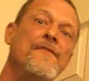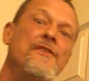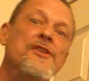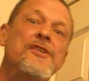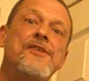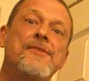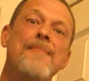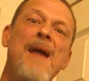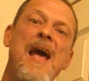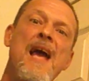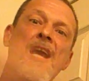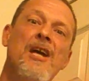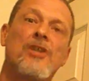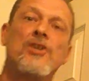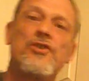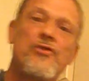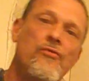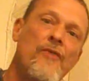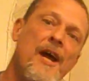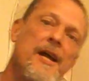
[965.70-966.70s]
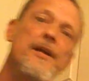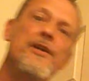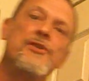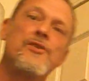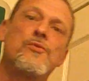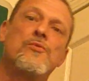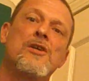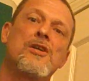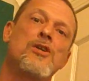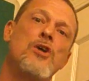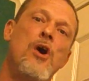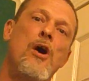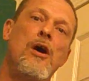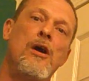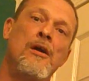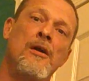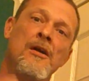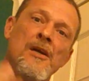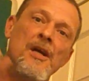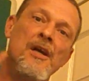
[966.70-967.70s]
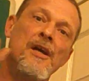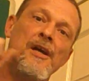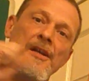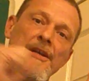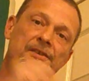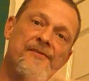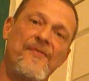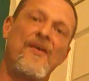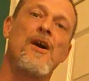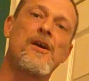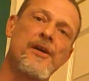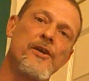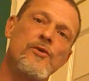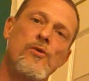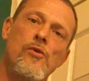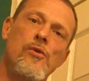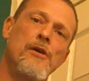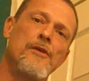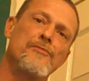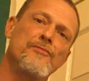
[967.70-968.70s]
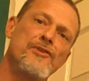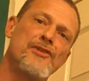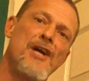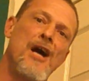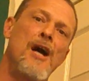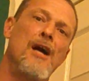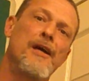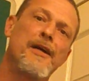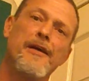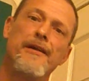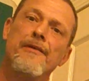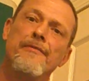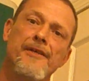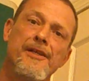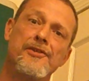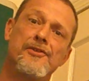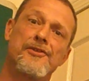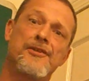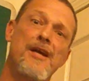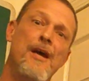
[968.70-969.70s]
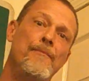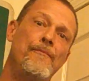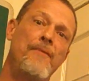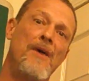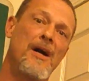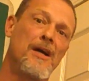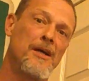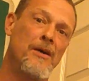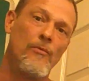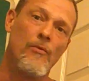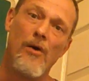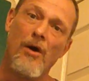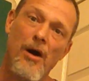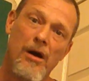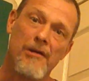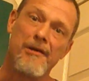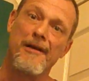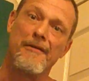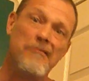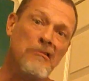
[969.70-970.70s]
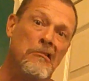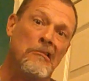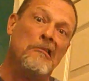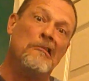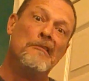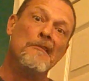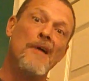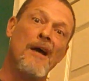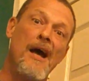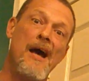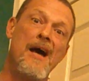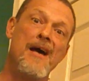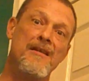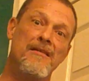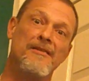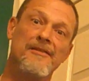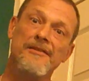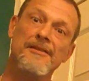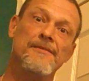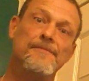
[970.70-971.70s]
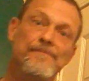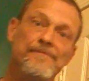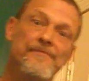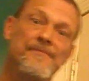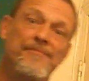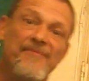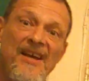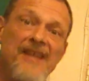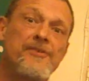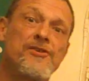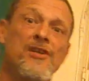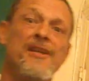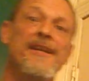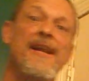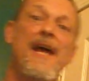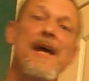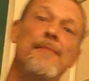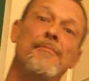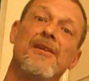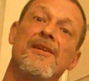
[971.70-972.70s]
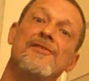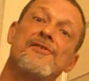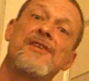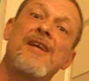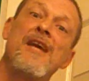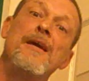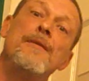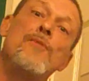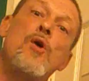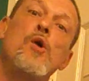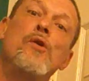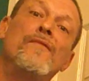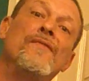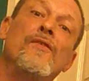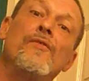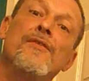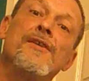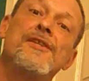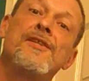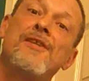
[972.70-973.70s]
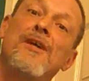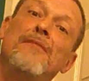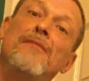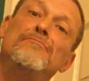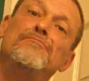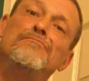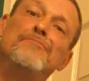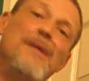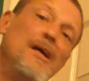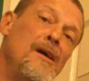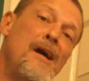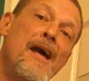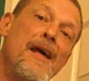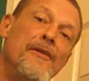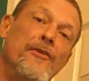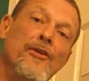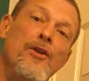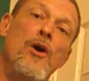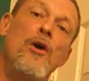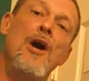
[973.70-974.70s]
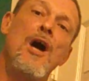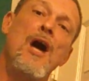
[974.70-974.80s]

and smashed right into a car. His fucking horn was honking, and we just kept fucking walking. And eventually an ambulance came over or something. I don't know.